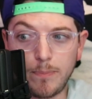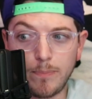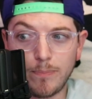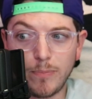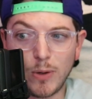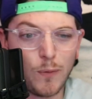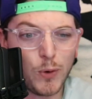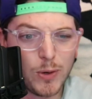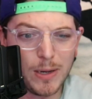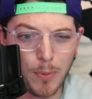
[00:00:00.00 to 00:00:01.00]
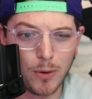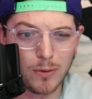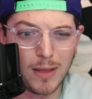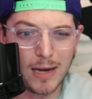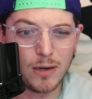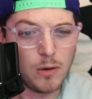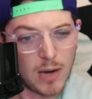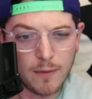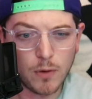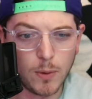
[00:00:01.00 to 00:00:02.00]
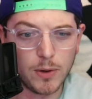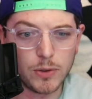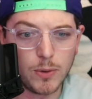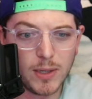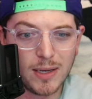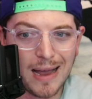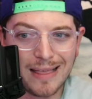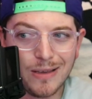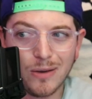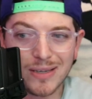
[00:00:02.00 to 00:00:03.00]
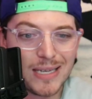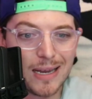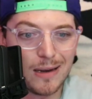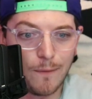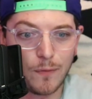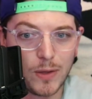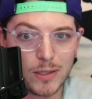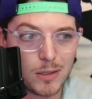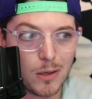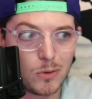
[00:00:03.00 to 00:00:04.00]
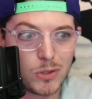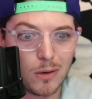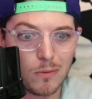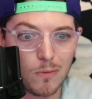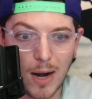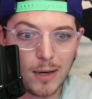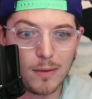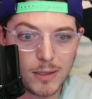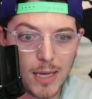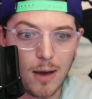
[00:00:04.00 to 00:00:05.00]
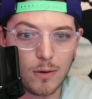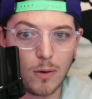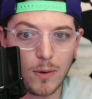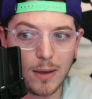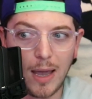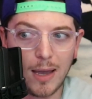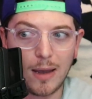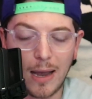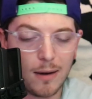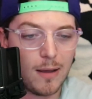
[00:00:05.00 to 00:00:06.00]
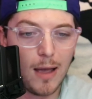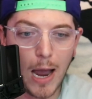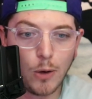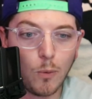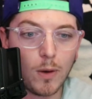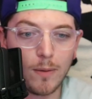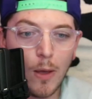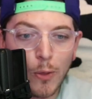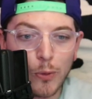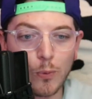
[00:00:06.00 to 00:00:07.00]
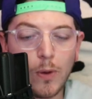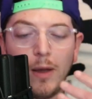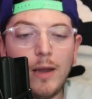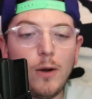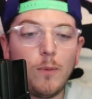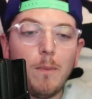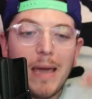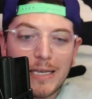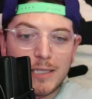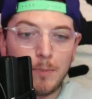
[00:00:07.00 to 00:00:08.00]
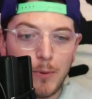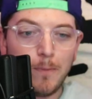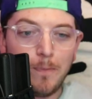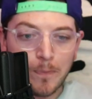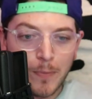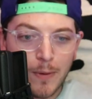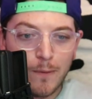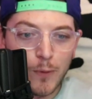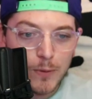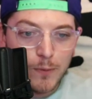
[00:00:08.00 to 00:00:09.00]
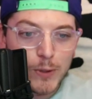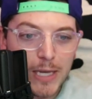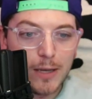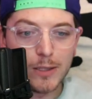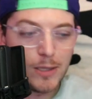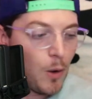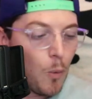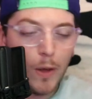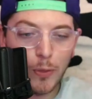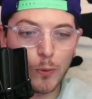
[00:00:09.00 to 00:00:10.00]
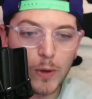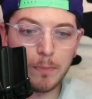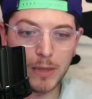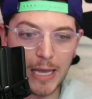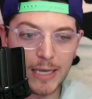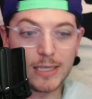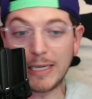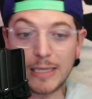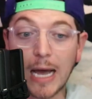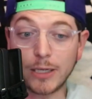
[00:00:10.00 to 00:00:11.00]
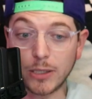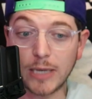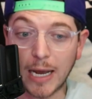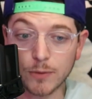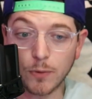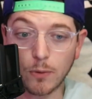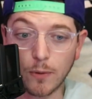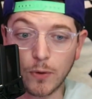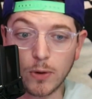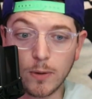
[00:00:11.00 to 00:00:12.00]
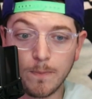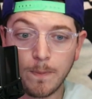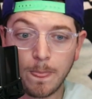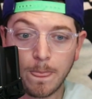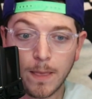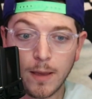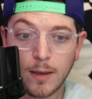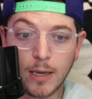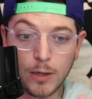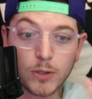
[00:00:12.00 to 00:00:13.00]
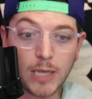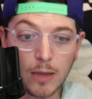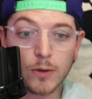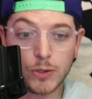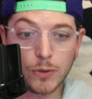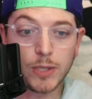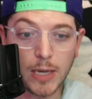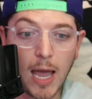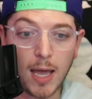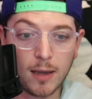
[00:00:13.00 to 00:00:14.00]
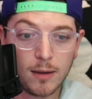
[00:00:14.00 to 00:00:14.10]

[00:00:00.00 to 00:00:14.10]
if you're already in partner land and you kind of know what you're doing, I think you can take enough of this to go start writing this out and going, hey, I know what, make it simple. For sales, what 3 plays that is not just ask for a referral can your sellers do today